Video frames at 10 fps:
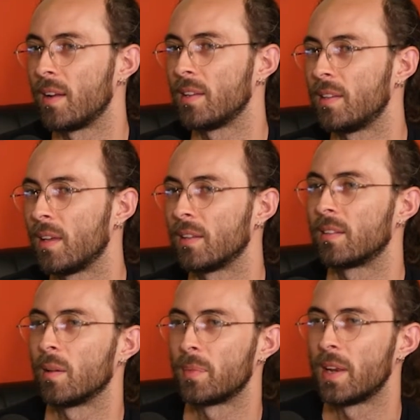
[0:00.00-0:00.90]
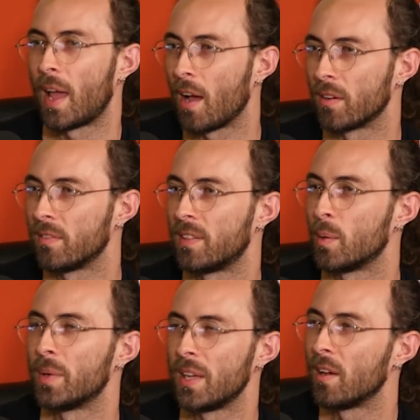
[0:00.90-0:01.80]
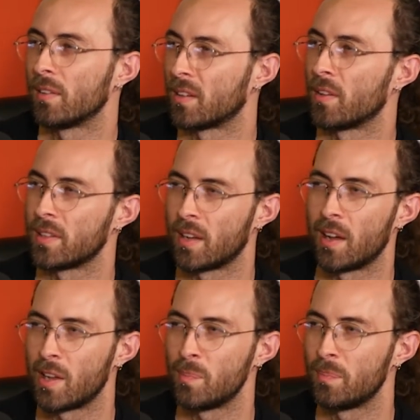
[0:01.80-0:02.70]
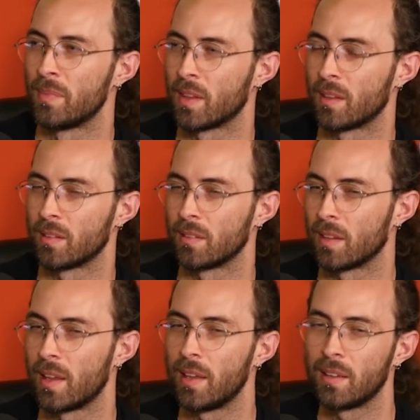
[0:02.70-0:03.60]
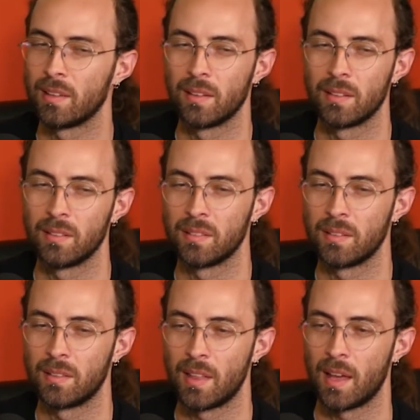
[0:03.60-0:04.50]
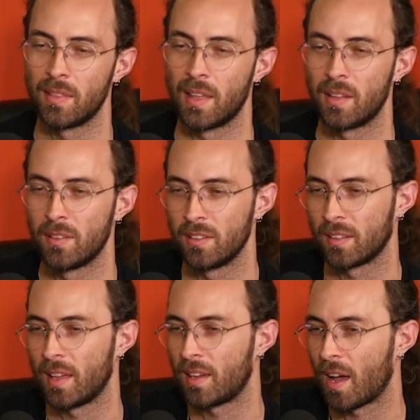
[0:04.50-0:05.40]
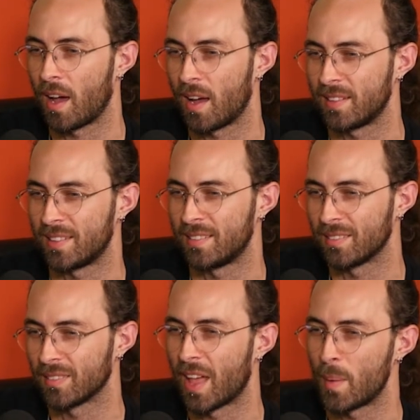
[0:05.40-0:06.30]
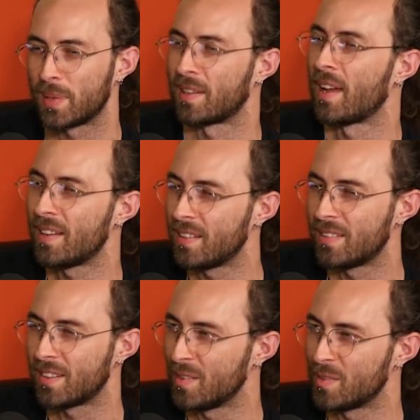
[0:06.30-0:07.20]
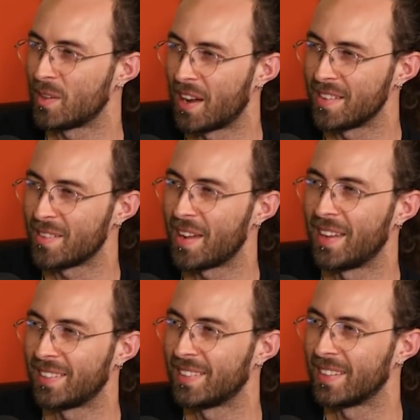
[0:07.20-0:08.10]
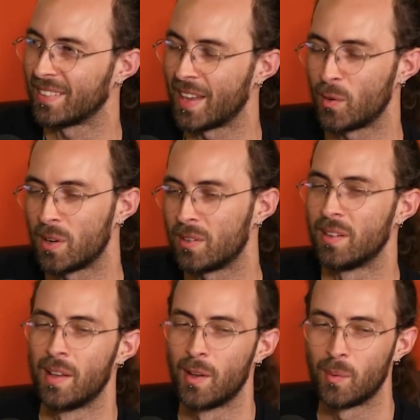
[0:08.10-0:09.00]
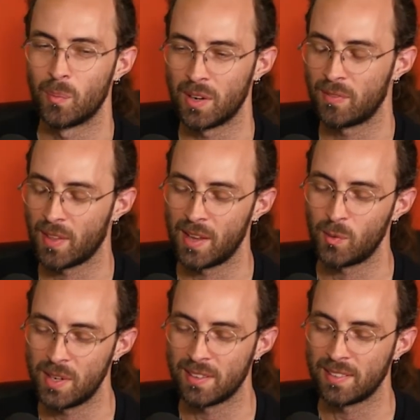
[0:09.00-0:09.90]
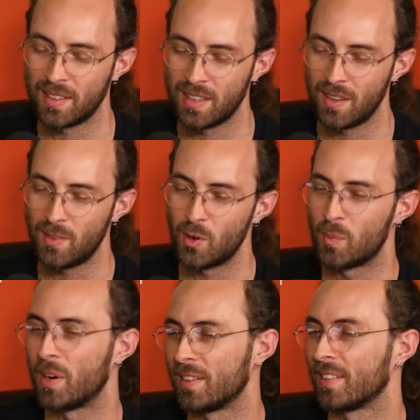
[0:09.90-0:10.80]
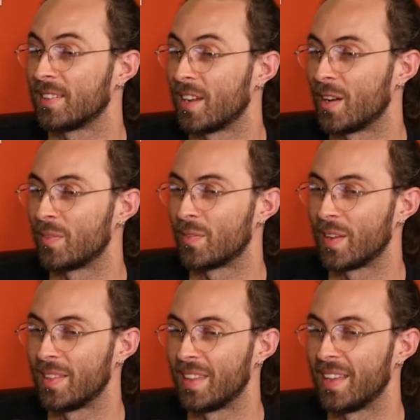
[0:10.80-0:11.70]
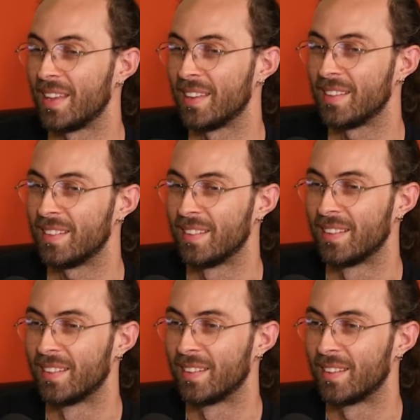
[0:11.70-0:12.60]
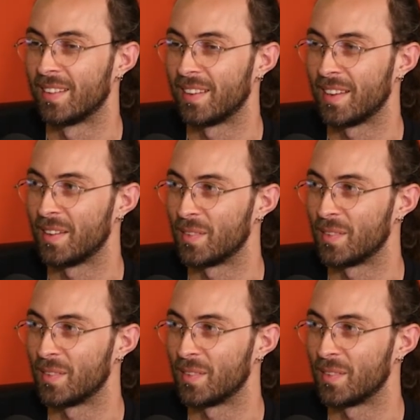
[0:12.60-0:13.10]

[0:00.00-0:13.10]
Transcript: to get something out of somebody else all the time. Yeah, yeah. like that that there's like odd lopsided social contracts that like, well, what if like we just give you a bunch of stuff and then in